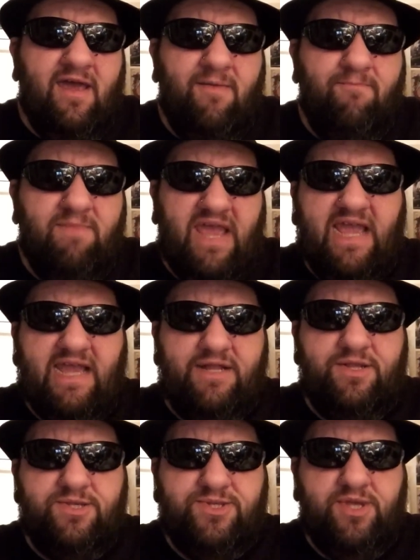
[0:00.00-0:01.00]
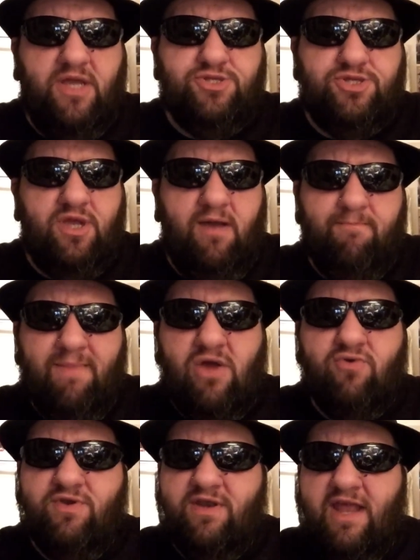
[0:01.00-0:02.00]
made such a
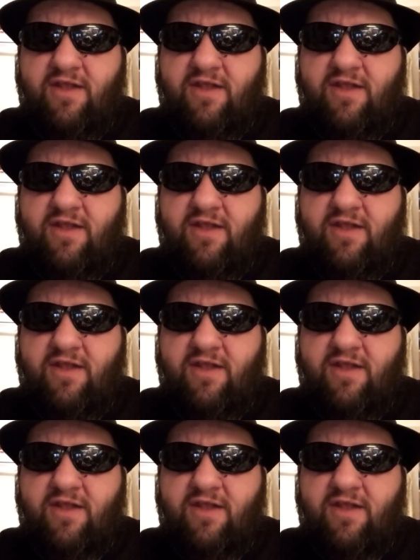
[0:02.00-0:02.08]
mountain